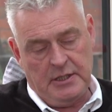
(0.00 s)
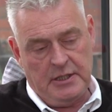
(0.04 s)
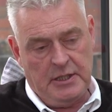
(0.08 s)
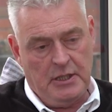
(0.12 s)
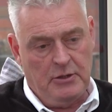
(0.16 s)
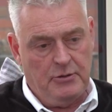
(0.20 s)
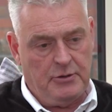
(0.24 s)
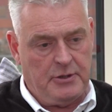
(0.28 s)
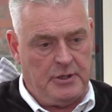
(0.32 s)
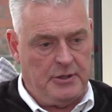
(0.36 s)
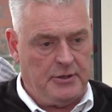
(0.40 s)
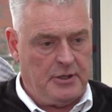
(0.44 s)
You
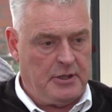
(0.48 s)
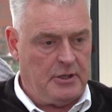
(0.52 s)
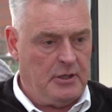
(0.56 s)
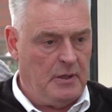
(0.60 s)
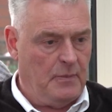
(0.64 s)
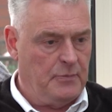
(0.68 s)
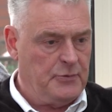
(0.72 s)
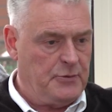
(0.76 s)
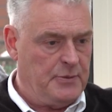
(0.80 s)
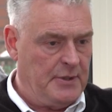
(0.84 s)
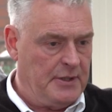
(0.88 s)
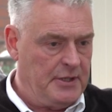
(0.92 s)
look at the
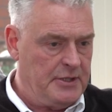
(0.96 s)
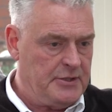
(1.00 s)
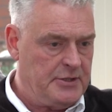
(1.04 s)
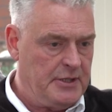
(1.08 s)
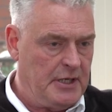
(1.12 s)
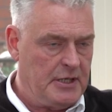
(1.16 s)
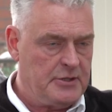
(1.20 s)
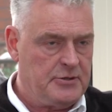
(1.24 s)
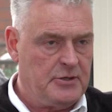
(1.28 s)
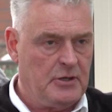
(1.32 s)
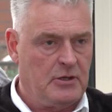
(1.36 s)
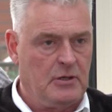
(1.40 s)

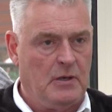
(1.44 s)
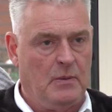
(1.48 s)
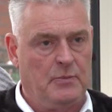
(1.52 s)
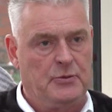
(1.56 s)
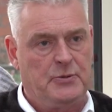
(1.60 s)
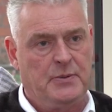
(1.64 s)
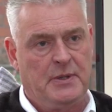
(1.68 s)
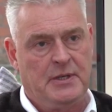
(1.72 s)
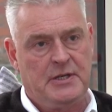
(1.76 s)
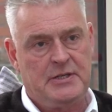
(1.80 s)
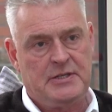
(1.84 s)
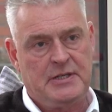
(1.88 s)
COP26, the
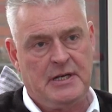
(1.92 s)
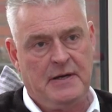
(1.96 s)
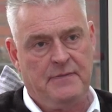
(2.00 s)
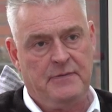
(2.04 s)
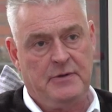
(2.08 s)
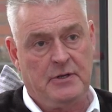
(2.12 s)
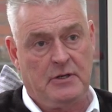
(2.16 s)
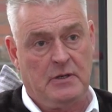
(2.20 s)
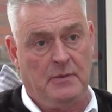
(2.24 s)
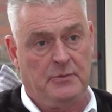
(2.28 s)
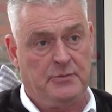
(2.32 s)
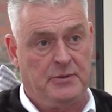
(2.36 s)
COP27.
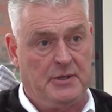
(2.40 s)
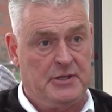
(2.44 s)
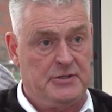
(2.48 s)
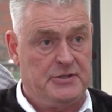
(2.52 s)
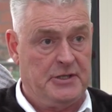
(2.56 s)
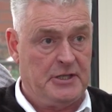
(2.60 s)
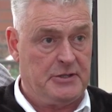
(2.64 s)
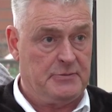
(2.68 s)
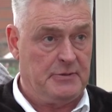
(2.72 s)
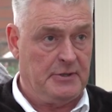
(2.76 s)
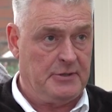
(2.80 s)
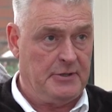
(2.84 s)
The
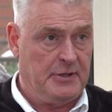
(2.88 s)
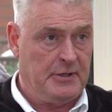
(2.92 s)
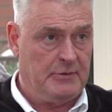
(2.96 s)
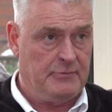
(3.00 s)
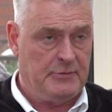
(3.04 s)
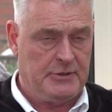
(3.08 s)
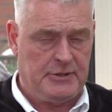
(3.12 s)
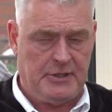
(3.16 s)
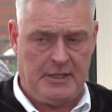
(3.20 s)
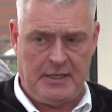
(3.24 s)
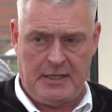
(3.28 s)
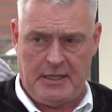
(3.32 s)
COP26
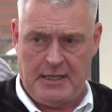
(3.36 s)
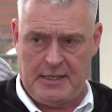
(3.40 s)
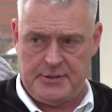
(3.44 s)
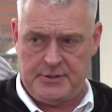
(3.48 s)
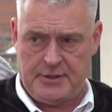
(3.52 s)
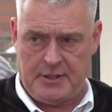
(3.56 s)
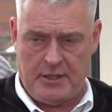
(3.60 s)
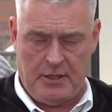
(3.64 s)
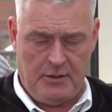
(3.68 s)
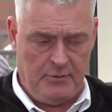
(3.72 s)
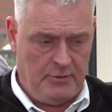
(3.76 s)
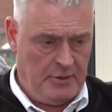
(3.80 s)
was in
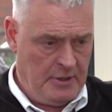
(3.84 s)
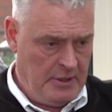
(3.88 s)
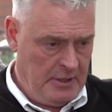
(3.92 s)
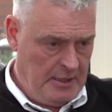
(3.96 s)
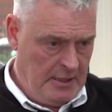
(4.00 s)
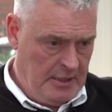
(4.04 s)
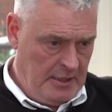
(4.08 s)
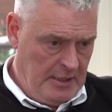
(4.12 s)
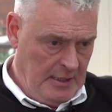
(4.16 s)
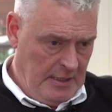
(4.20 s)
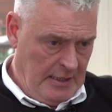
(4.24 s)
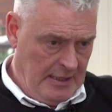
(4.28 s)
Glasgow
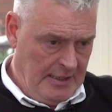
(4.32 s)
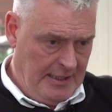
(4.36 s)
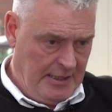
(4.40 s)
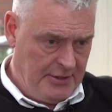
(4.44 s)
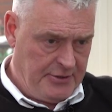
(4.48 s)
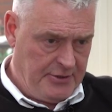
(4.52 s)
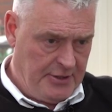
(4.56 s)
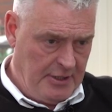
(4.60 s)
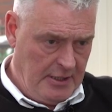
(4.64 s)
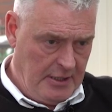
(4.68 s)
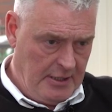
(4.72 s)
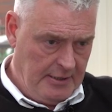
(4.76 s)

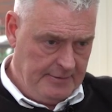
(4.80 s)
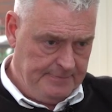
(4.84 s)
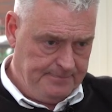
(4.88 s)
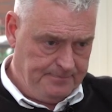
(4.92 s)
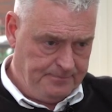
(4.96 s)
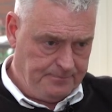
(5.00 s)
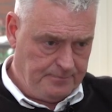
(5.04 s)
last year.